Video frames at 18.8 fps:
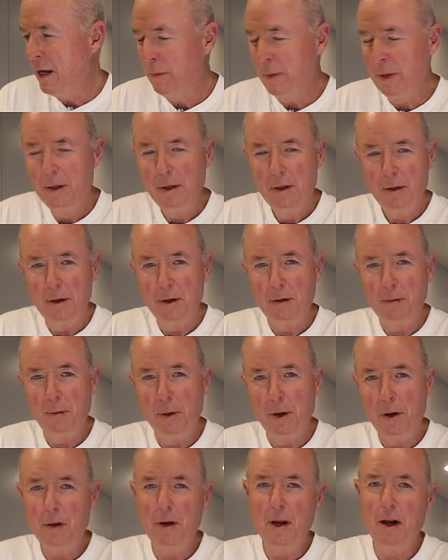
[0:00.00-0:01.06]
adamant that if we're
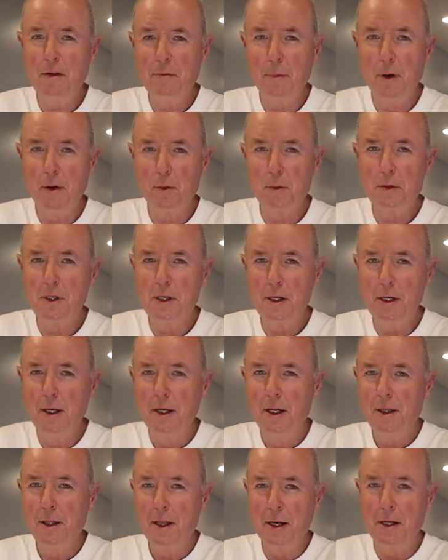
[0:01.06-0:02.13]
going to have models here,
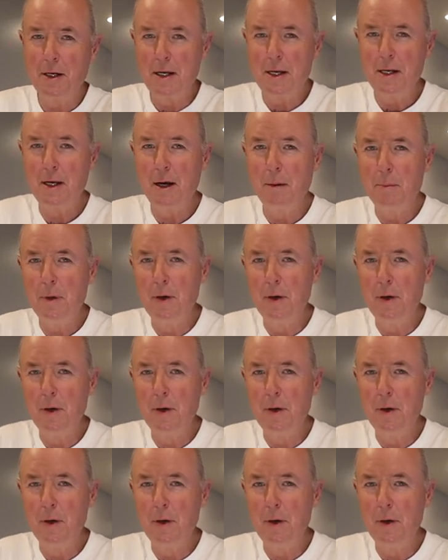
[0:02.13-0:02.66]
they need a